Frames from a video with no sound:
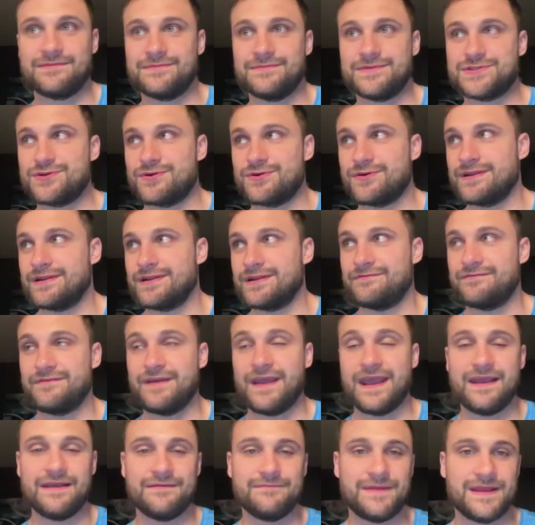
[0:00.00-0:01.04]
majority of
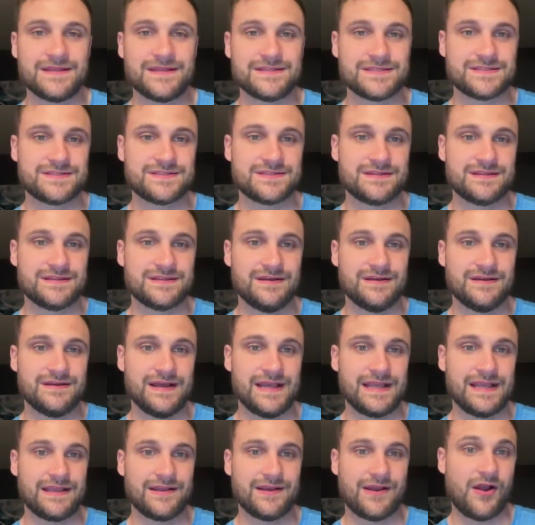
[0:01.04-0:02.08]
fan bases
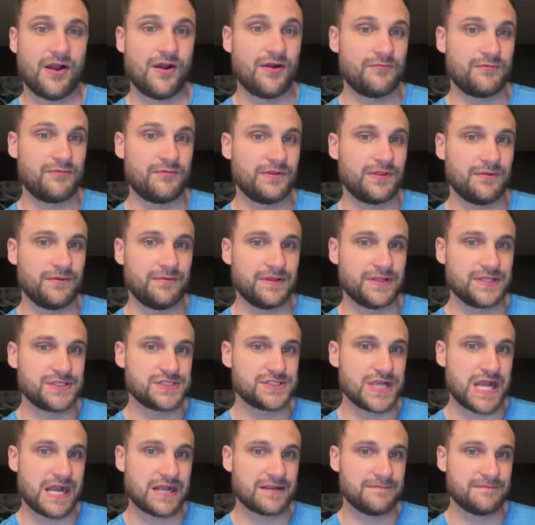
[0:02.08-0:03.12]
like are really really
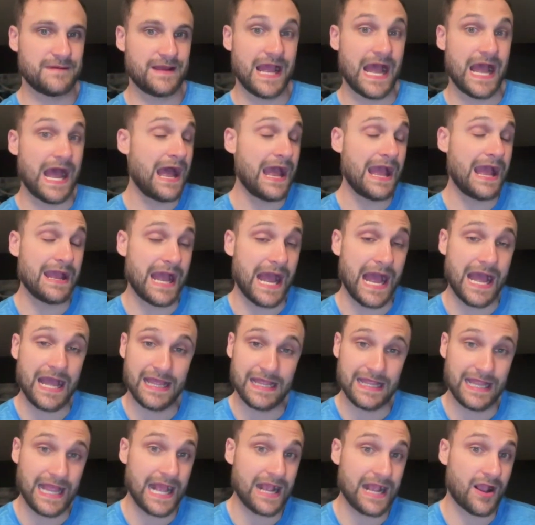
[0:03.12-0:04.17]
shocked by it. I
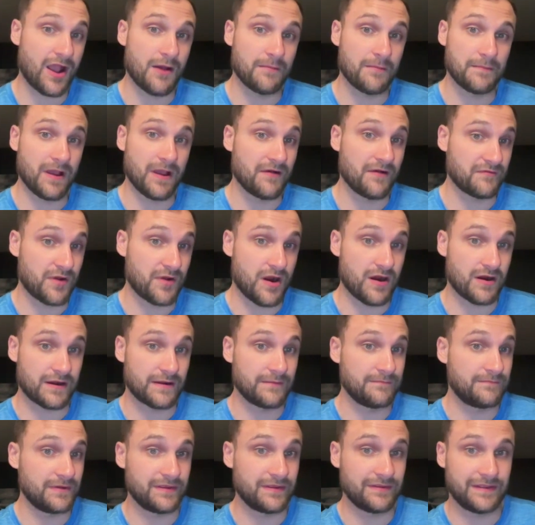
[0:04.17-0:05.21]
that caught me off guard
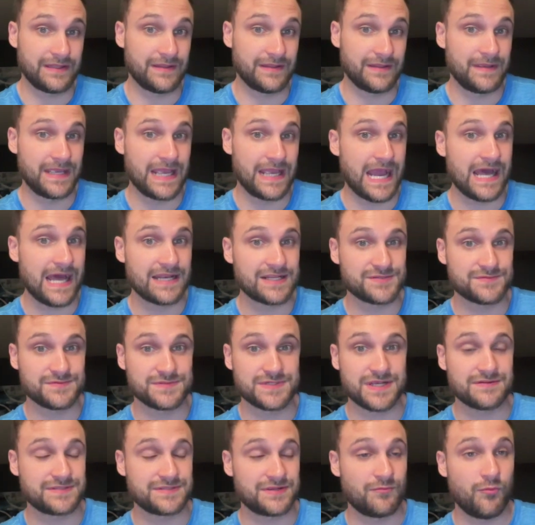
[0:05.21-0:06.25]
completely, to be honest with
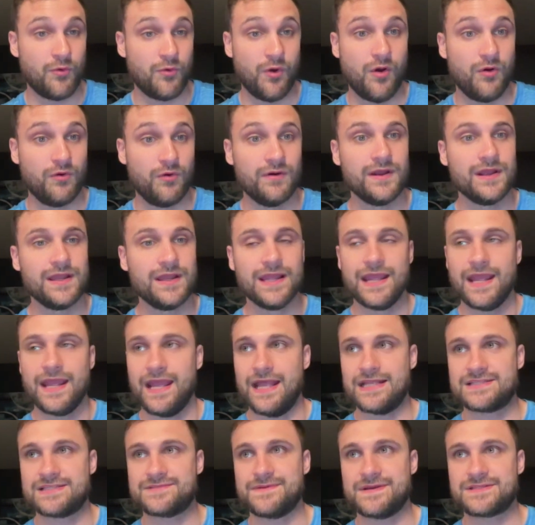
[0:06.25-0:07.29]
you. I was like, whoa,
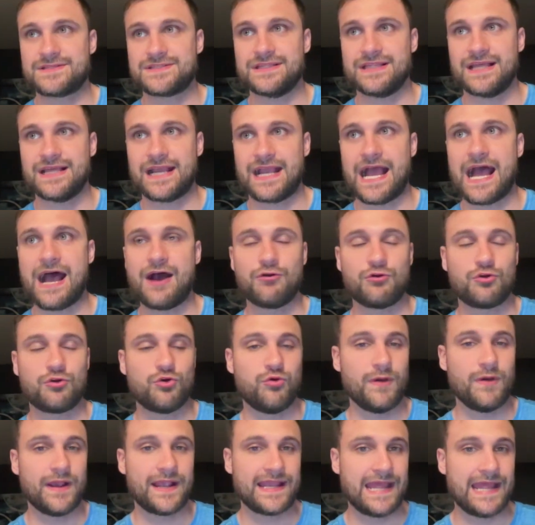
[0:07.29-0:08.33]
and especially like how
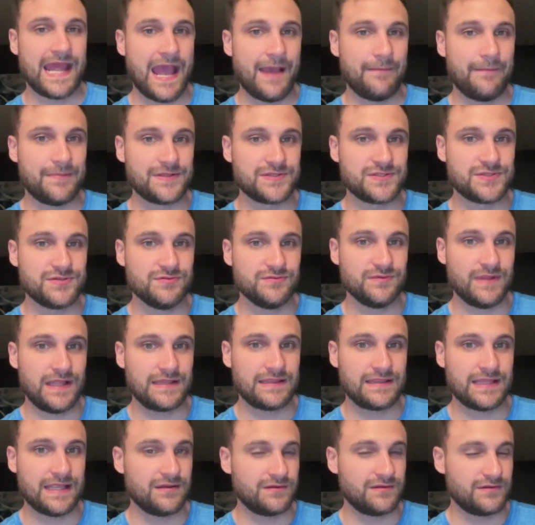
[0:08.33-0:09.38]
quick it happened too.
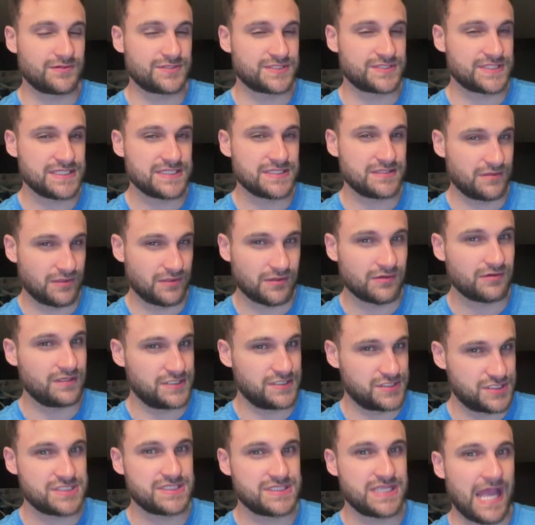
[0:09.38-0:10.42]
Like their season literally
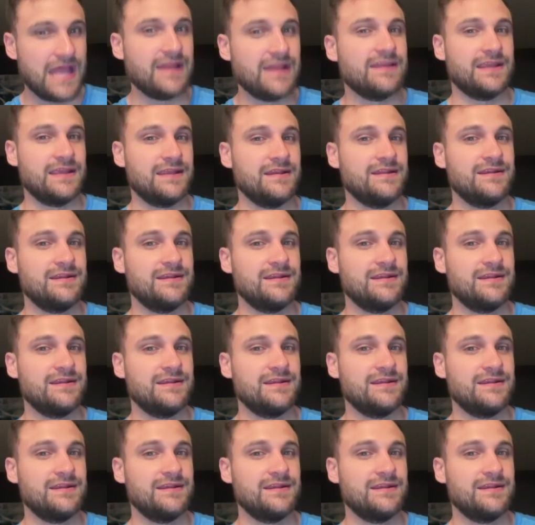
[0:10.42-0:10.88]
just ended,